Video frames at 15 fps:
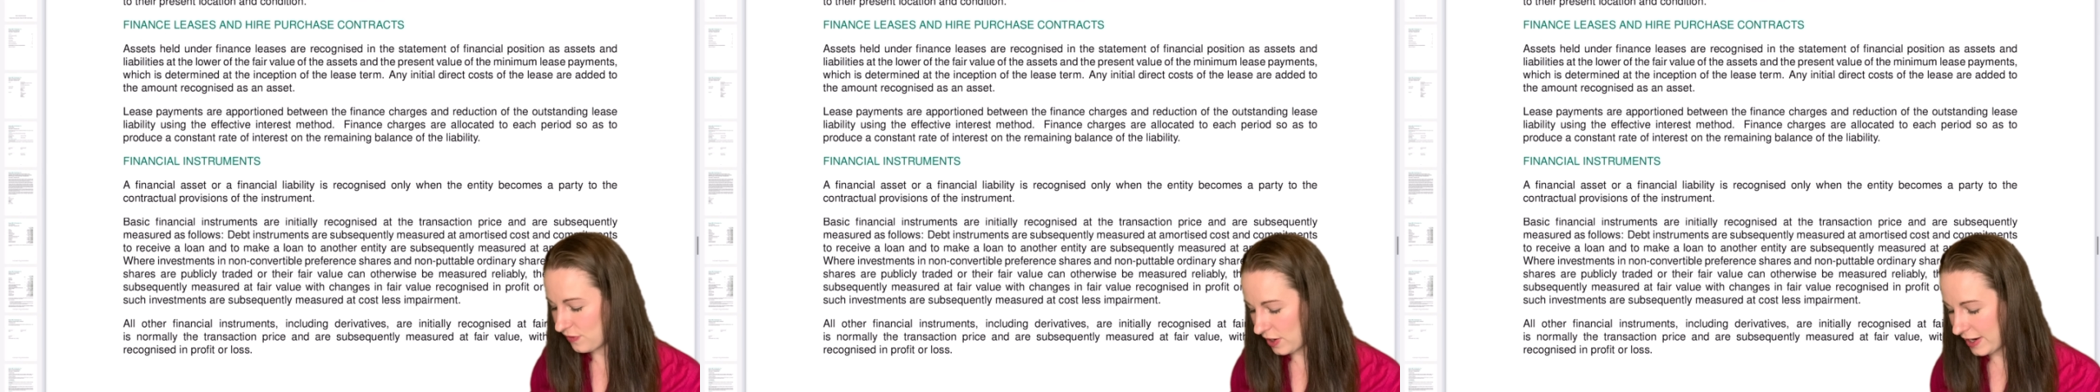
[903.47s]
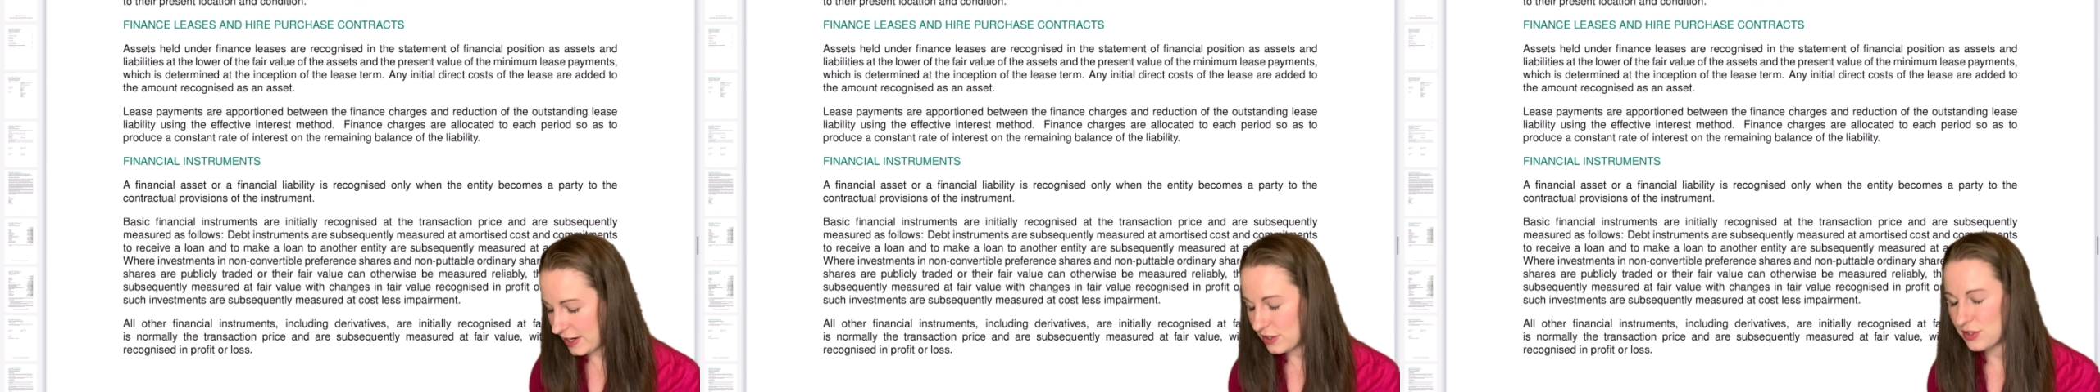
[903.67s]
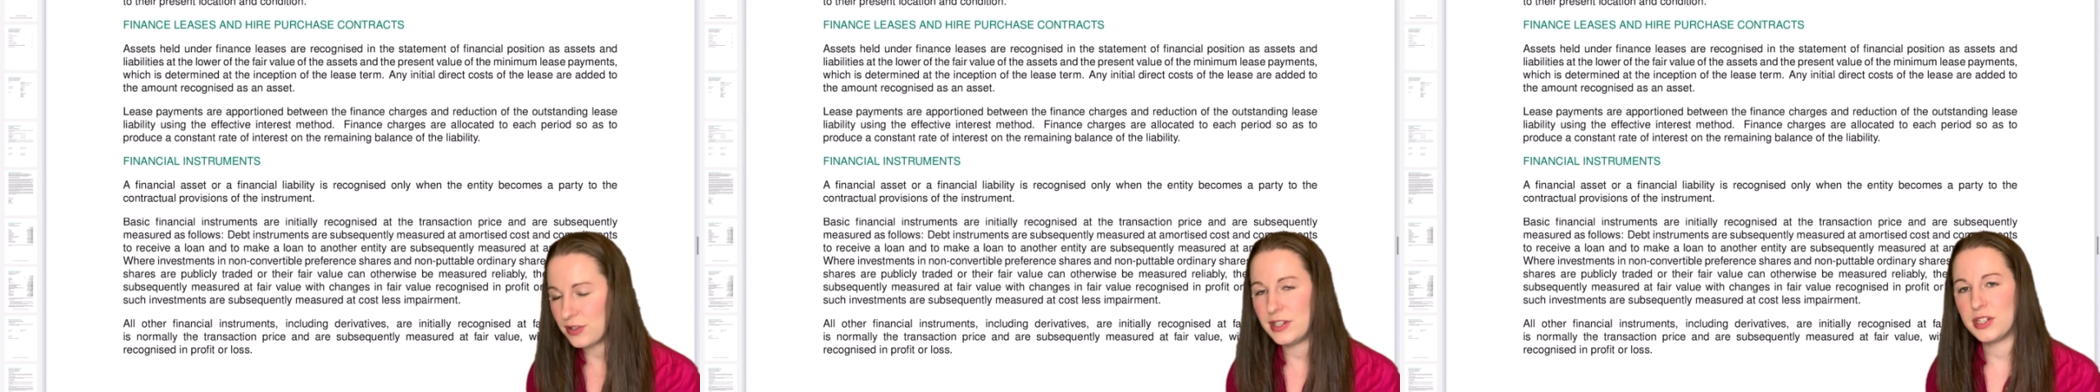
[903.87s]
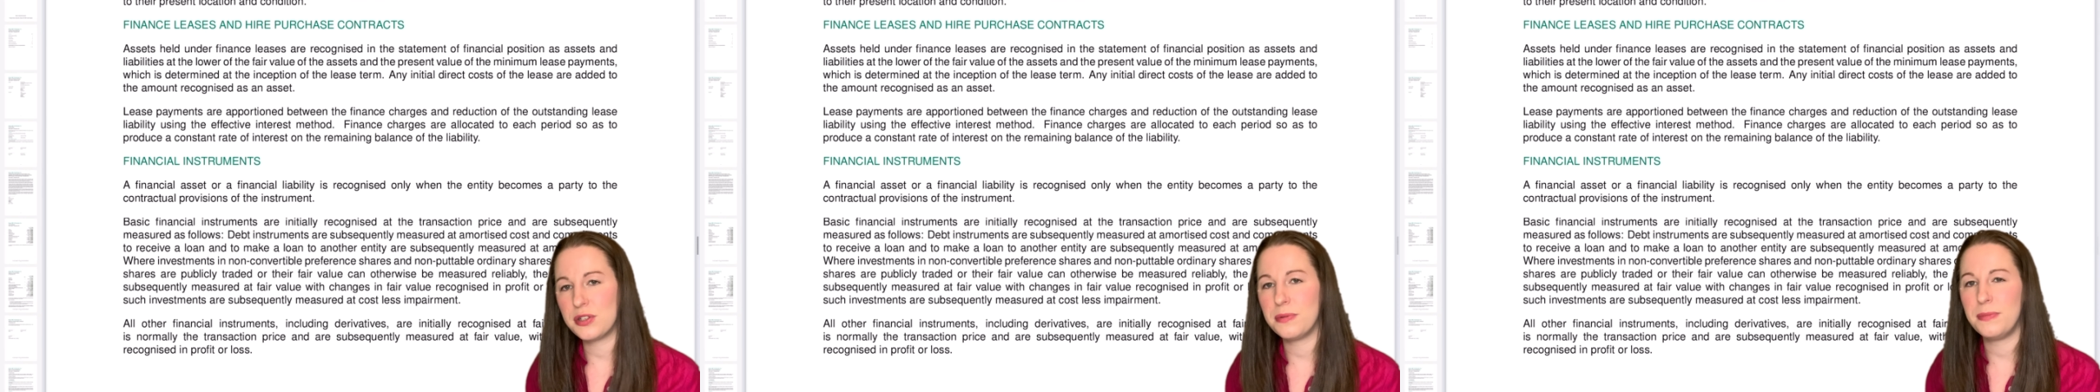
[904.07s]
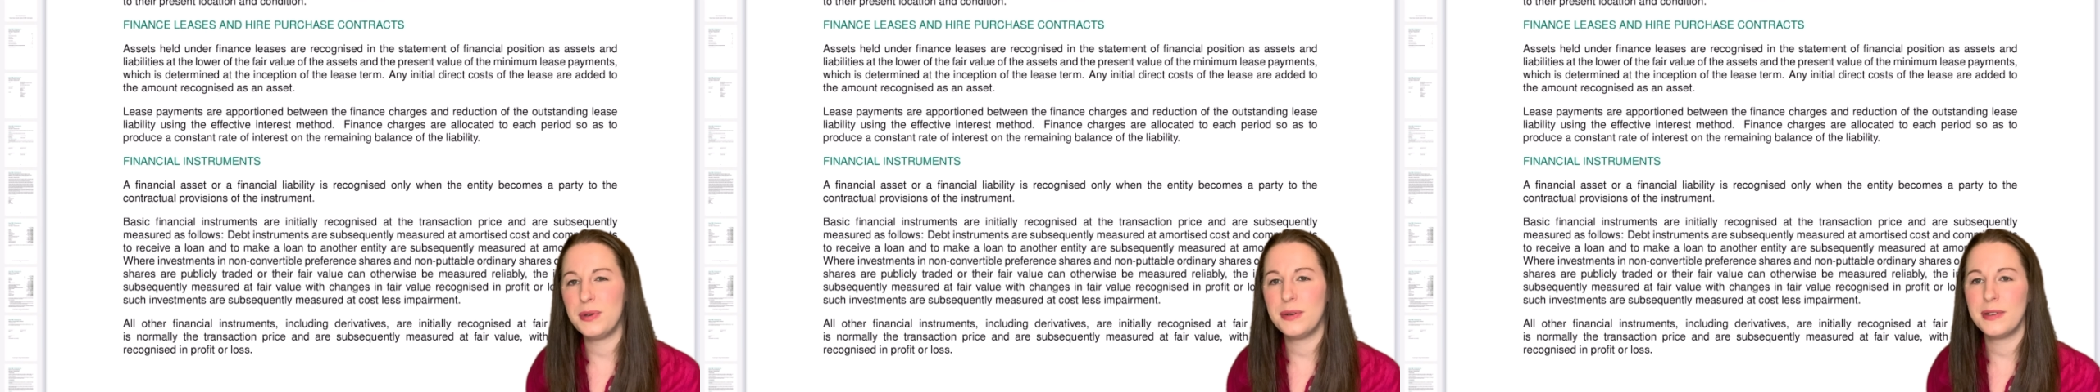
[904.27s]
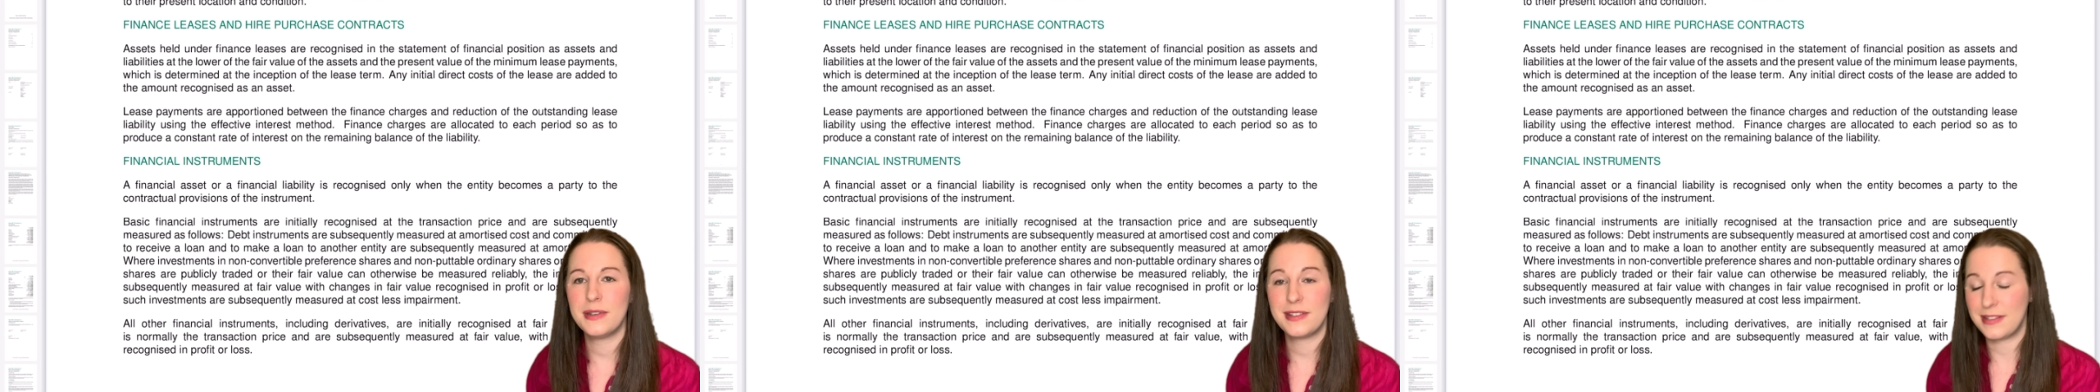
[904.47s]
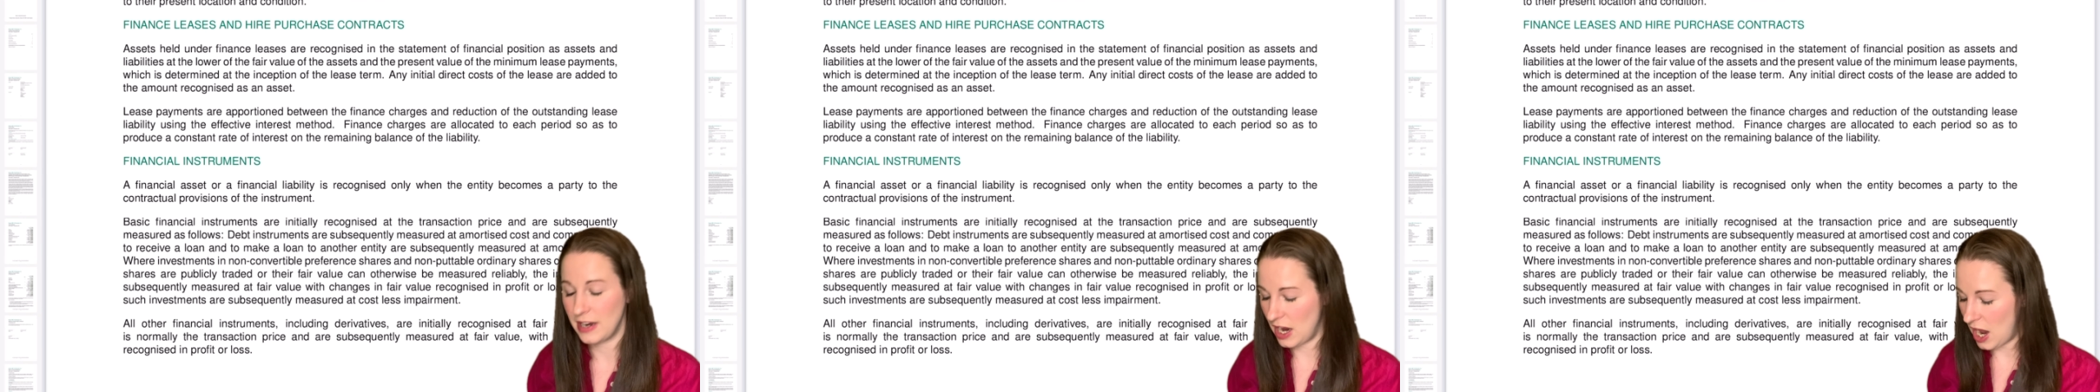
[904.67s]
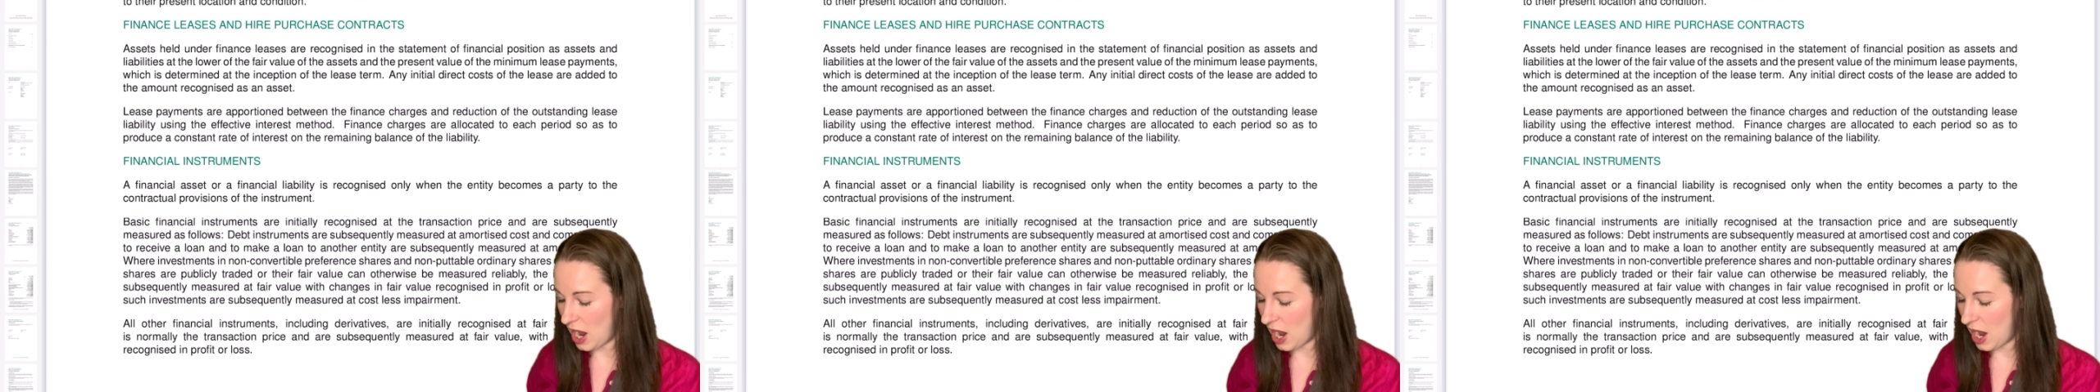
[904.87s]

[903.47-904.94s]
financial instruments.